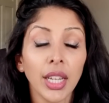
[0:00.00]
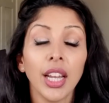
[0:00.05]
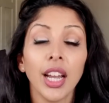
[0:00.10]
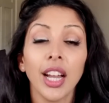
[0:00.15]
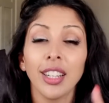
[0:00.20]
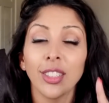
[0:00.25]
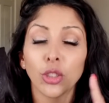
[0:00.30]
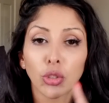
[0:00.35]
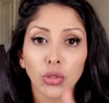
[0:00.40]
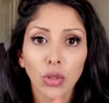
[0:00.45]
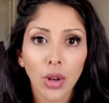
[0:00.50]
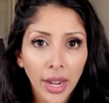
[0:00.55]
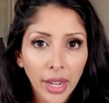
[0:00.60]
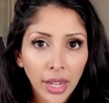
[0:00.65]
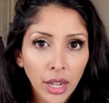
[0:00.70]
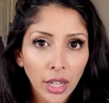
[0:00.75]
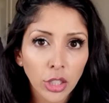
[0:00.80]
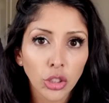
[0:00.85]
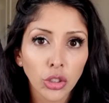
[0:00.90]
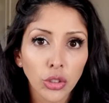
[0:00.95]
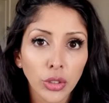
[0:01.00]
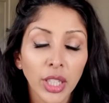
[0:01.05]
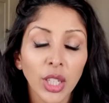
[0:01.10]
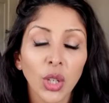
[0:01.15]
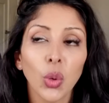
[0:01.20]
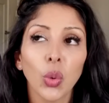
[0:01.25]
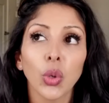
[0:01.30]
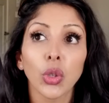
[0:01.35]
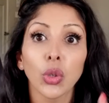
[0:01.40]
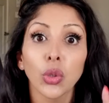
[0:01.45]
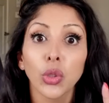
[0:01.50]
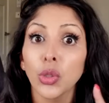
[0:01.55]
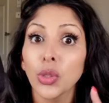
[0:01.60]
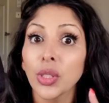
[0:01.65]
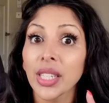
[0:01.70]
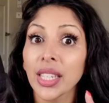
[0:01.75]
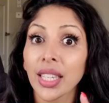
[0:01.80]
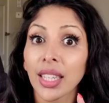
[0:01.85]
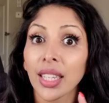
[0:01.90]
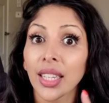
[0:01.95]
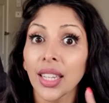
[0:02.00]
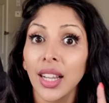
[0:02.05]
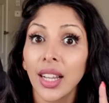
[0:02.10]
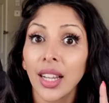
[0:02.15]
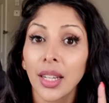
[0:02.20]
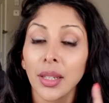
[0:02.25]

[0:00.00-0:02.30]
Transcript: a dry country, or you're using